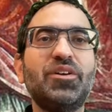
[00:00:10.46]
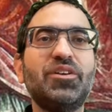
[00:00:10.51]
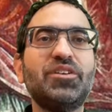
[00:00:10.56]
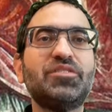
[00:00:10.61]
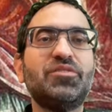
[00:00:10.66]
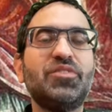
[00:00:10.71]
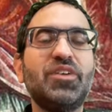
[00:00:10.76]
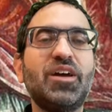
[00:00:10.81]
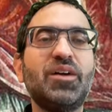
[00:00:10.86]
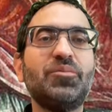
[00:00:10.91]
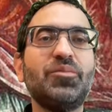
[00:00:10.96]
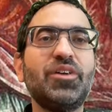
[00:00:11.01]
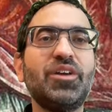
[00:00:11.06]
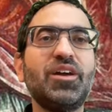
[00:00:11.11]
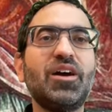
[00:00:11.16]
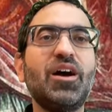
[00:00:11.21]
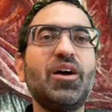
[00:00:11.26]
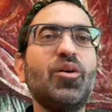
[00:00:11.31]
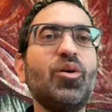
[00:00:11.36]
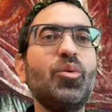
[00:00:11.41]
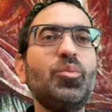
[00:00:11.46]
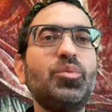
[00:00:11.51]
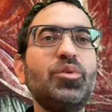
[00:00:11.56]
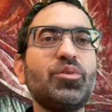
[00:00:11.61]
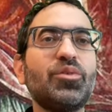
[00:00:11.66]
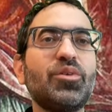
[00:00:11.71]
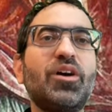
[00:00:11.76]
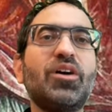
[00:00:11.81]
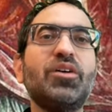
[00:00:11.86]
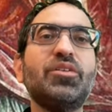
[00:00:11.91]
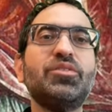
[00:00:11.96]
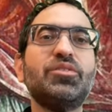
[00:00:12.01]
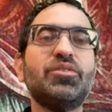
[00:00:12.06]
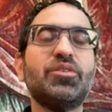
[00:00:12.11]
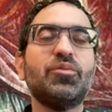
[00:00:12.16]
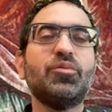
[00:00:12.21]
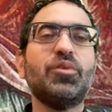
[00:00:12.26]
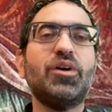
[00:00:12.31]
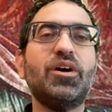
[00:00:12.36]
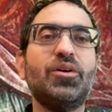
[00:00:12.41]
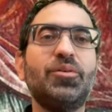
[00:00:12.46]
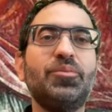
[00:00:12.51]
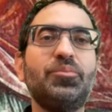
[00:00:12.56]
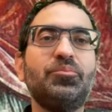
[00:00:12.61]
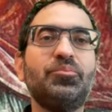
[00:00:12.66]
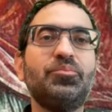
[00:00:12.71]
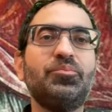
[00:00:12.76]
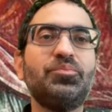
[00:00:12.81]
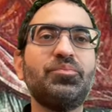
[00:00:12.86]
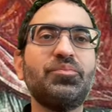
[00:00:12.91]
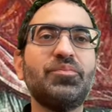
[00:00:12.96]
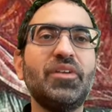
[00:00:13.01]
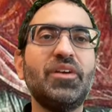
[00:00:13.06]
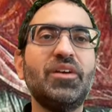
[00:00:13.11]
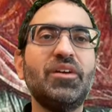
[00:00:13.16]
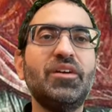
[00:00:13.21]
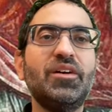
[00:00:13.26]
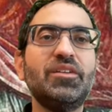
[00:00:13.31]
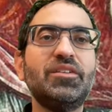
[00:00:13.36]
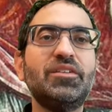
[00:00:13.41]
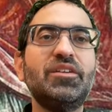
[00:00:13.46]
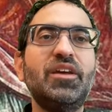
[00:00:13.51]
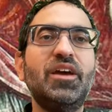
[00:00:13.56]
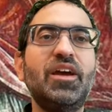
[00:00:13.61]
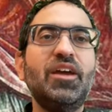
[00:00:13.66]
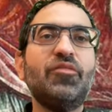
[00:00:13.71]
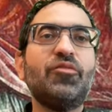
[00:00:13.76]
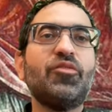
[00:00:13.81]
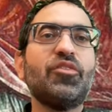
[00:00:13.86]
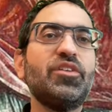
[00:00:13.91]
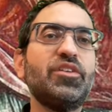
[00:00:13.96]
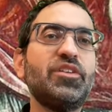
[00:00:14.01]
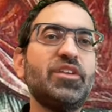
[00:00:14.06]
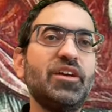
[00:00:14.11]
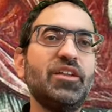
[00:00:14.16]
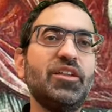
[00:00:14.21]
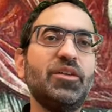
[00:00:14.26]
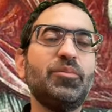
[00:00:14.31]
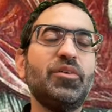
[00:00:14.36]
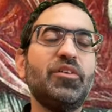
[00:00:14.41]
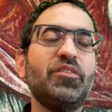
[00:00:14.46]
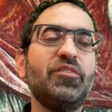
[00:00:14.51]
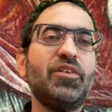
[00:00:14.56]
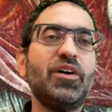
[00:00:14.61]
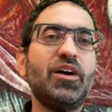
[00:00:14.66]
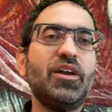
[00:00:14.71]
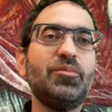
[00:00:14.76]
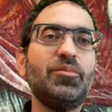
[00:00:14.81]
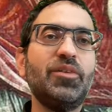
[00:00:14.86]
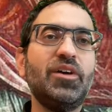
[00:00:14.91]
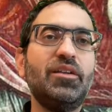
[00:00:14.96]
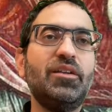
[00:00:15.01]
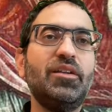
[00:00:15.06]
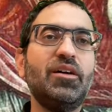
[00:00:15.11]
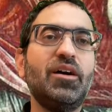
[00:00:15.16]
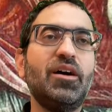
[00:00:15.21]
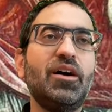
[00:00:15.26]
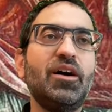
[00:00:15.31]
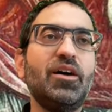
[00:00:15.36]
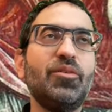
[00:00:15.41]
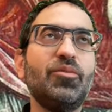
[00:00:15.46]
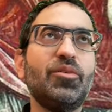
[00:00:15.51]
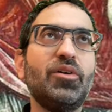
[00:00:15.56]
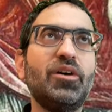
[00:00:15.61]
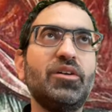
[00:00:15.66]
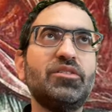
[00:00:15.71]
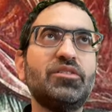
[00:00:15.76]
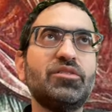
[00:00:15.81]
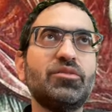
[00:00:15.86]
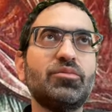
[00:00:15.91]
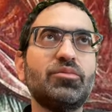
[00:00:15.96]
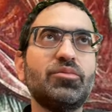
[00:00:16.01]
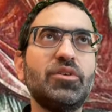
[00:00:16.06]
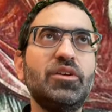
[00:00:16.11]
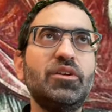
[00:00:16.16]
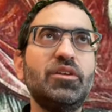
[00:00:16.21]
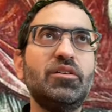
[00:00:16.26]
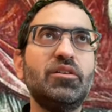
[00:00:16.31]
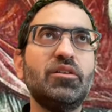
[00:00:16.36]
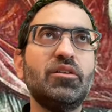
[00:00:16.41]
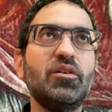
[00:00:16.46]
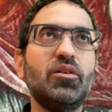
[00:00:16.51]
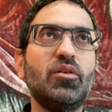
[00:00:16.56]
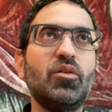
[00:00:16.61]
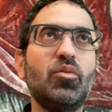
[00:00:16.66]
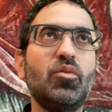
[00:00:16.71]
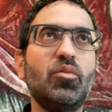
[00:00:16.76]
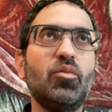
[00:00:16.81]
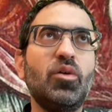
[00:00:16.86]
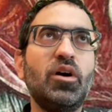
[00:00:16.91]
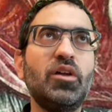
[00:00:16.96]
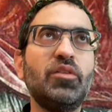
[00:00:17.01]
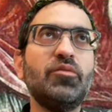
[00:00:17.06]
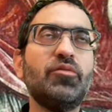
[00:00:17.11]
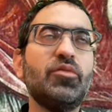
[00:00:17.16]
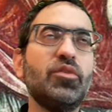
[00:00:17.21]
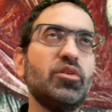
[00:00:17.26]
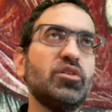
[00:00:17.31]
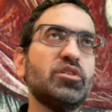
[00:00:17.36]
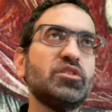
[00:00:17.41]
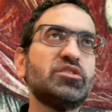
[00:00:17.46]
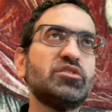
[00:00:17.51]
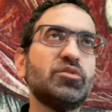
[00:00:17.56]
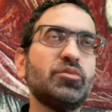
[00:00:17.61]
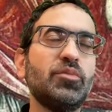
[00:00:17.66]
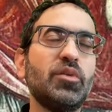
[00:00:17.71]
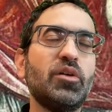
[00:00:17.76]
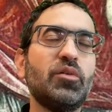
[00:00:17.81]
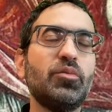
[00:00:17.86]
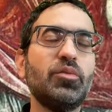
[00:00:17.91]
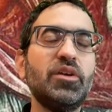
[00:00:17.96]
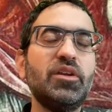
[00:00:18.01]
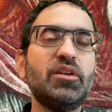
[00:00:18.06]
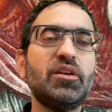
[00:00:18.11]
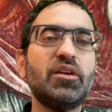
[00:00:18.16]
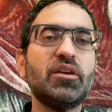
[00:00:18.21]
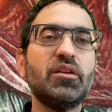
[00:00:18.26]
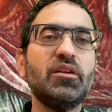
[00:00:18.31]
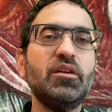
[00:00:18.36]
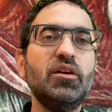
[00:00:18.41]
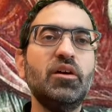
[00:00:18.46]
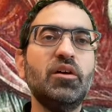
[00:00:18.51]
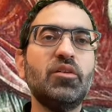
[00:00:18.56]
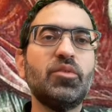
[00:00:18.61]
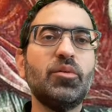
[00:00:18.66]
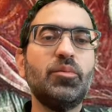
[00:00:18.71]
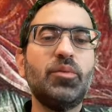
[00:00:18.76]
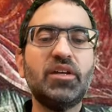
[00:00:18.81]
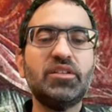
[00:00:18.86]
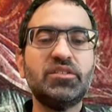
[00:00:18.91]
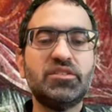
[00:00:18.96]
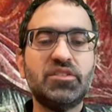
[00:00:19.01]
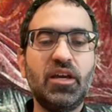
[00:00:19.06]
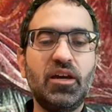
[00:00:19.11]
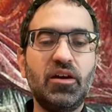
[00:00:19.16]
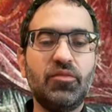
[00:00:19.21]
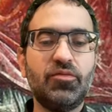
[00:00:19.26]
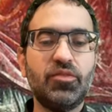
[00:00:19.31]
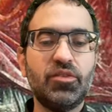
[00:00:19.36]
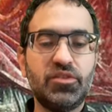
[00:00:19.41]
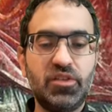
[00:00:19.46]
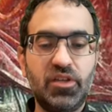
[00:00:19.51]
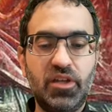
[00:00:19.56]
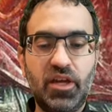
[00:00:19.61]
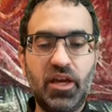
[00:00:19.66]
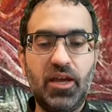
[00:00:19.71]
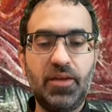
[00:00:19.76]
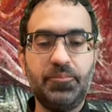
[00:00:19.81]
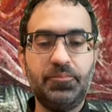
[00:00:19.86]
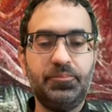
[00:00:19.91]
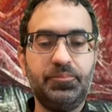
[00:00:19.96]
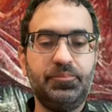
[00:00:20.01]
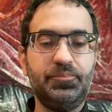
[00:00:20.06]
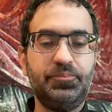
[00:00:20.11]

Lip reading: Mary's family. I hope you're all doing well. Today, for the Daily Vitamin, I want to read one verse from our reading from Isaiah for today.